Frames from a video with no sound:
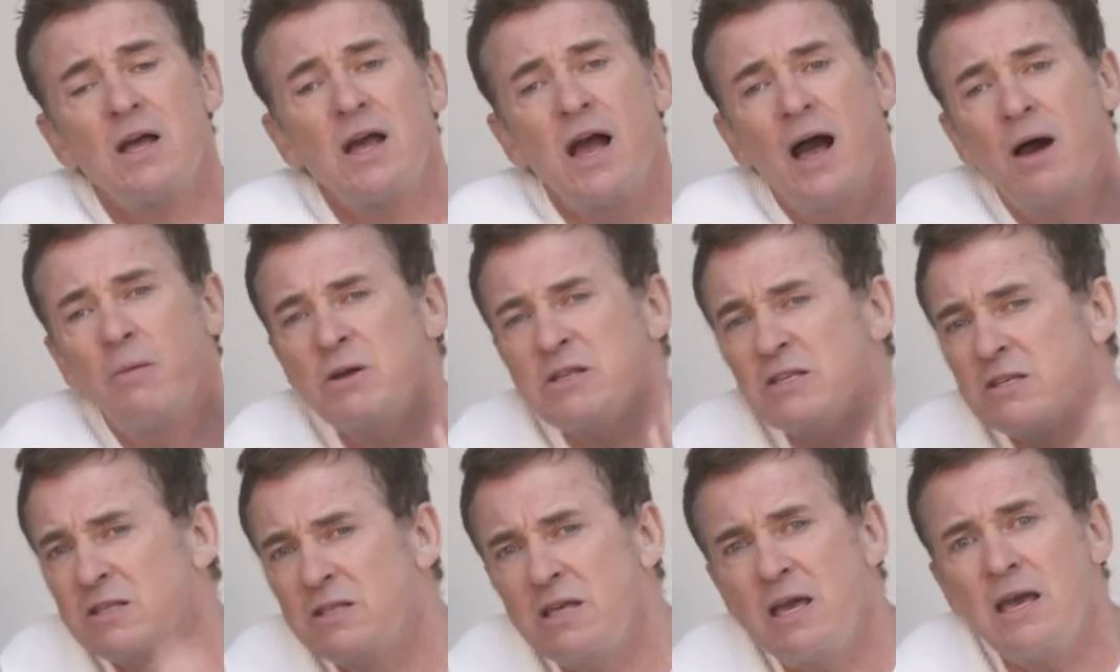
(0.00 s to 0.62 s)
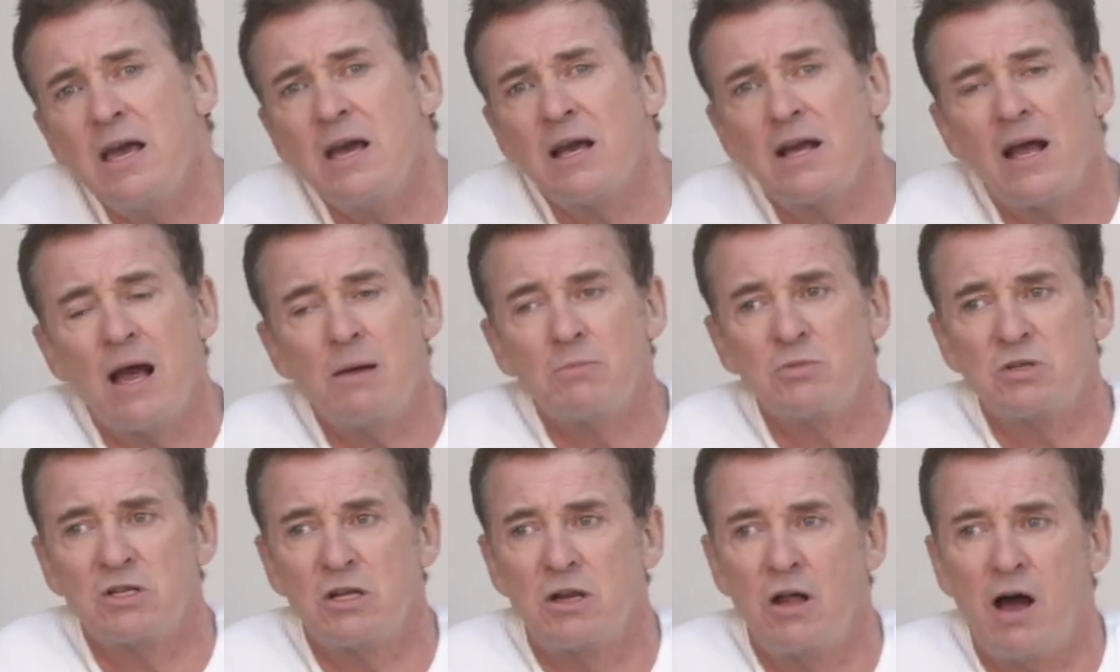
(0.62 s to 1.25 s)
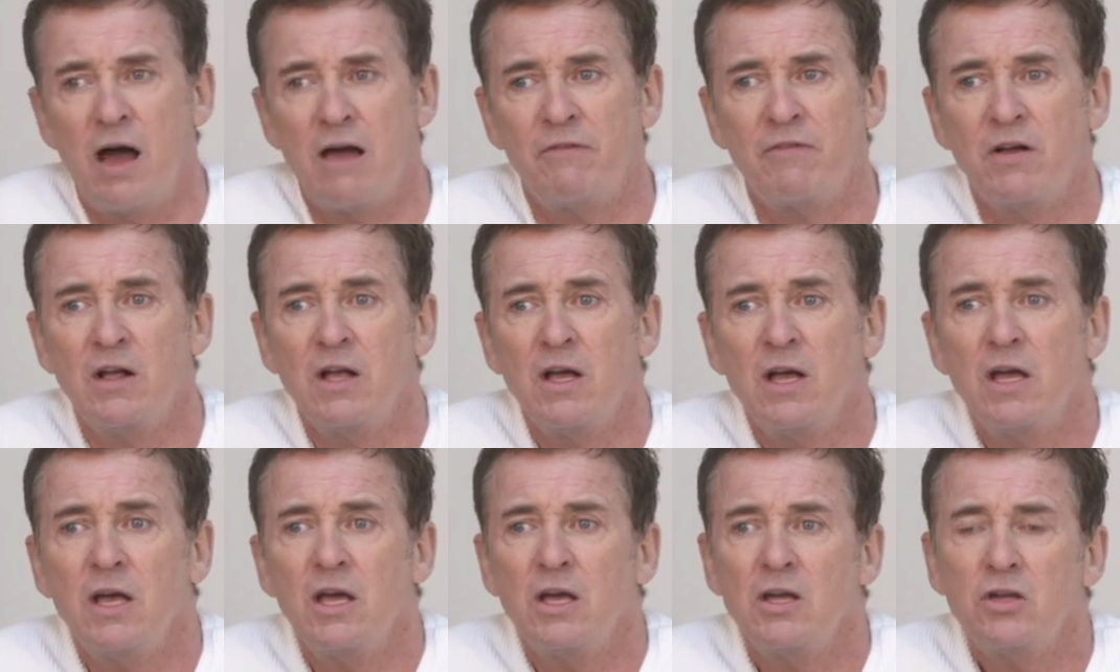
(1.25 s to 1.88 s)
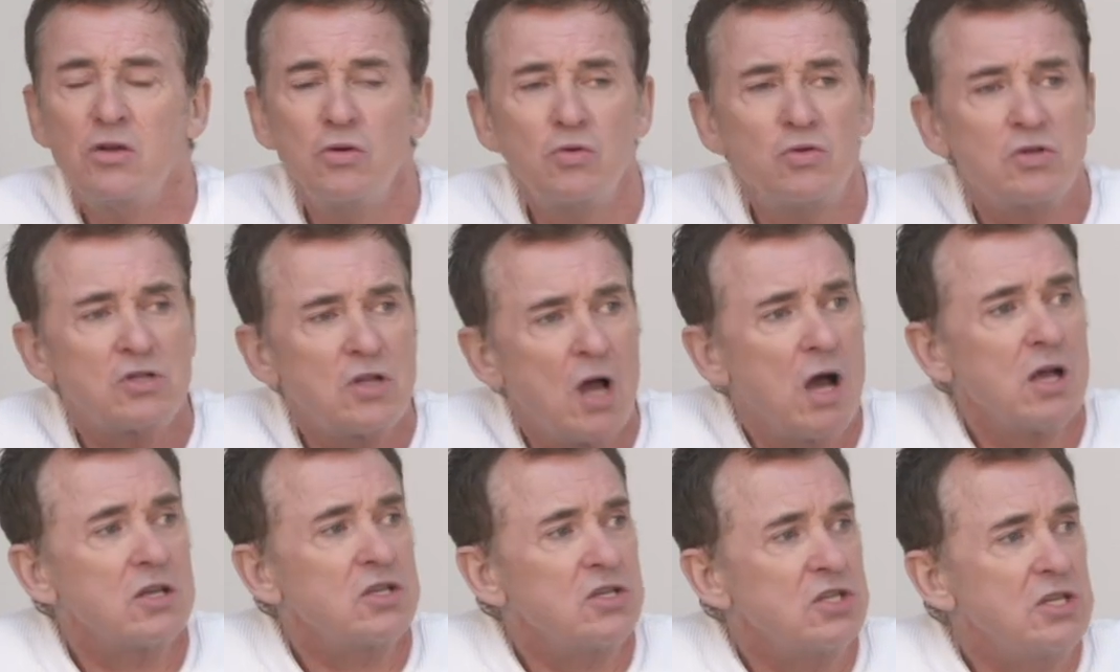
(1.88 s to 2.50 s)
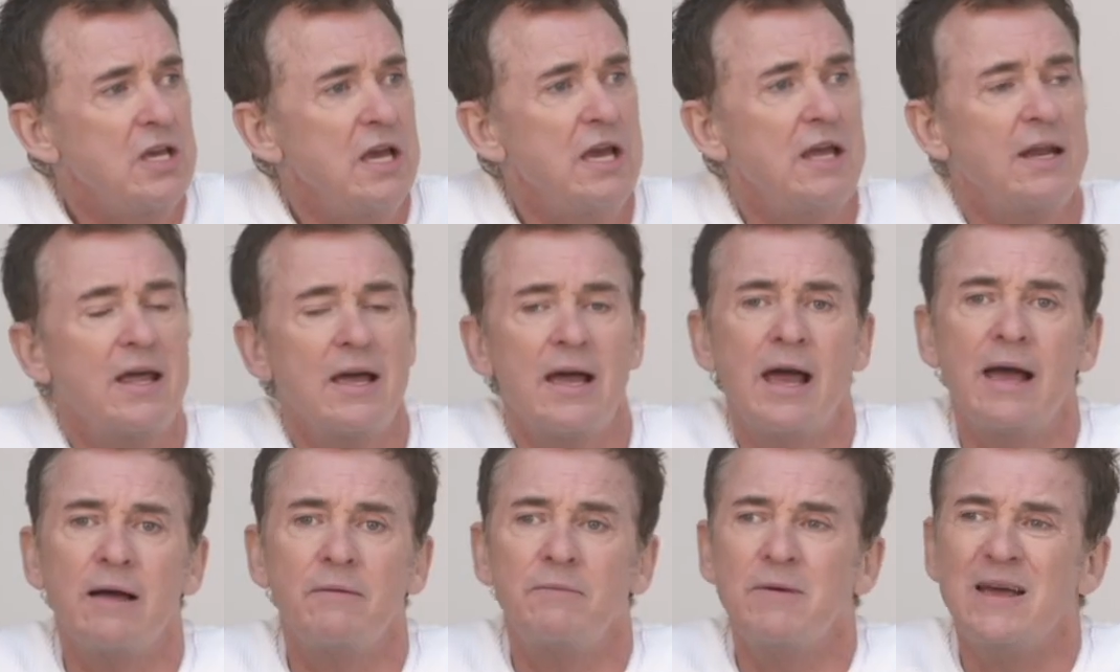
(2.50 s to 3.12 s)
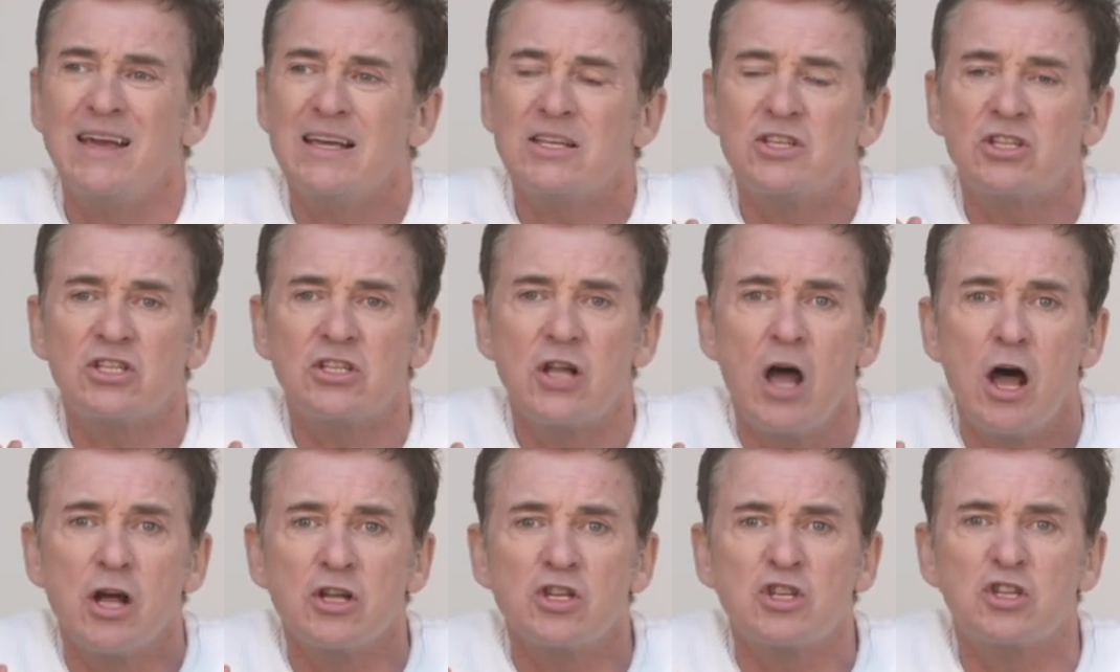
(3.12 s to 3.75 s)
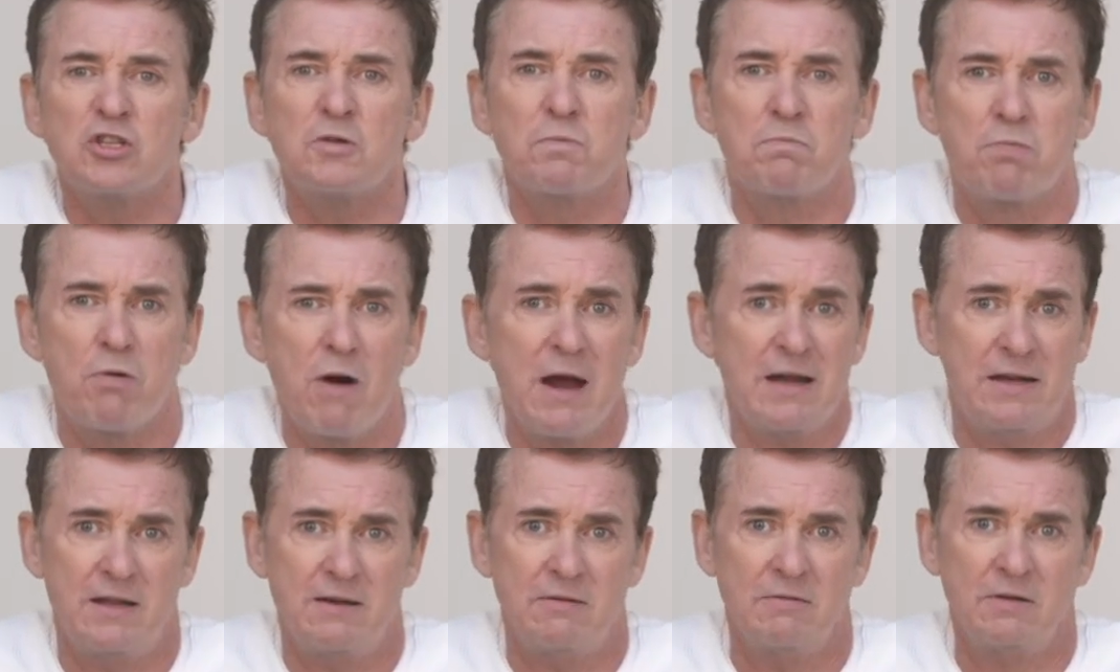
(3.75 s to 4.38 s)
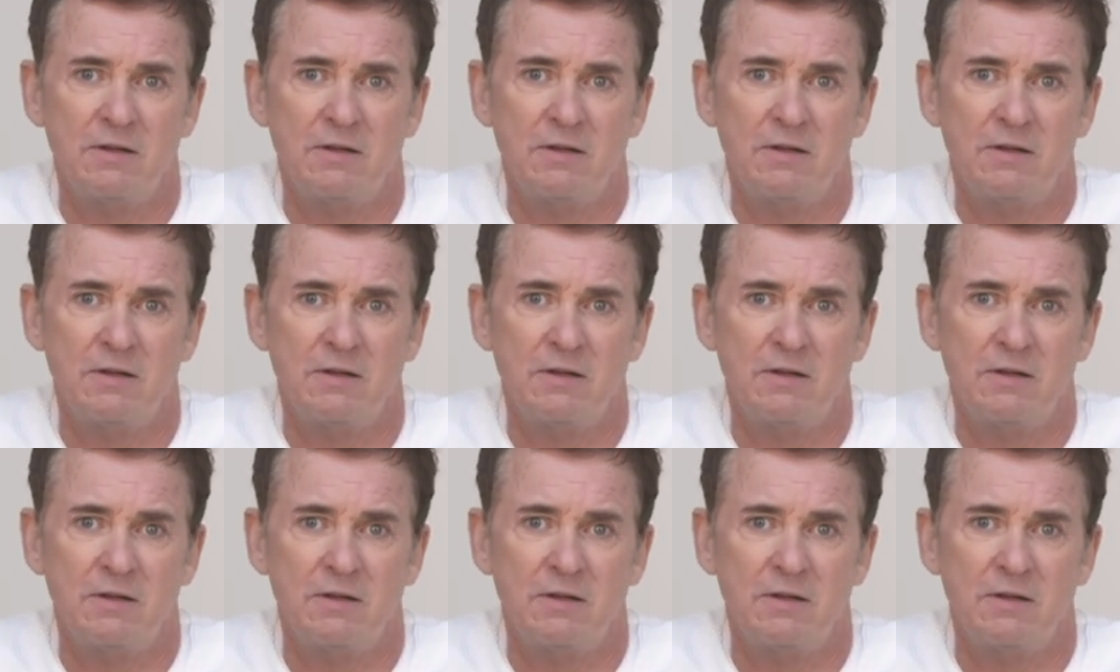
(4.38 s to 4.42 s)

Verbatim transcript: and once theatre comes alive you'll start seeing it it starts spreading,